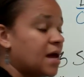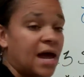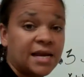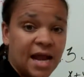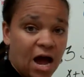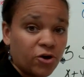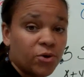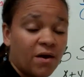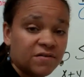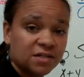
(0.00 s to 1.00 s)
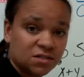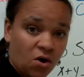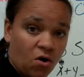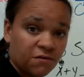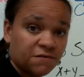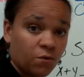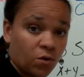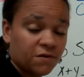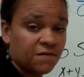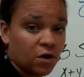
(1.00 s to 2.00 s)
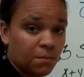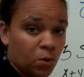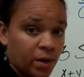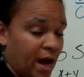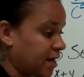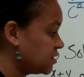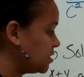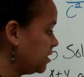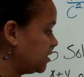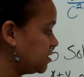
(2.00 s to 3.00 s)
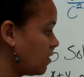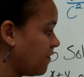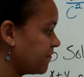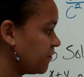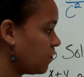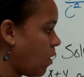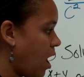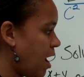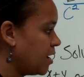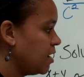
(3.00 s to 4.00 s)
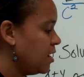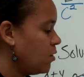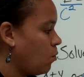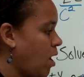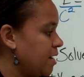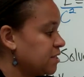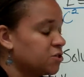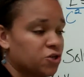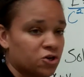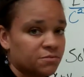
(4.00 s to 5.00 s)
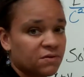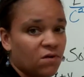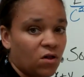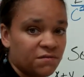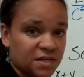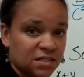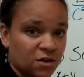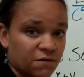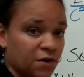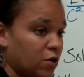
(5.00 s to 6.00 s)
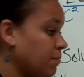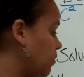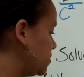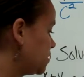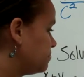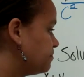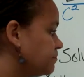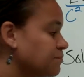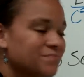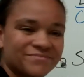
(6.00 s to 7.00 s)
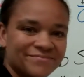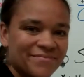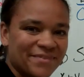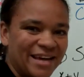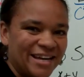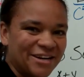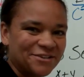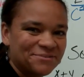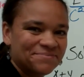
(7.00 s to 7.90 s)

And now you have it solved for the variable we asked. It's solved for y. Y is in terms of all of these other variables. Thank you.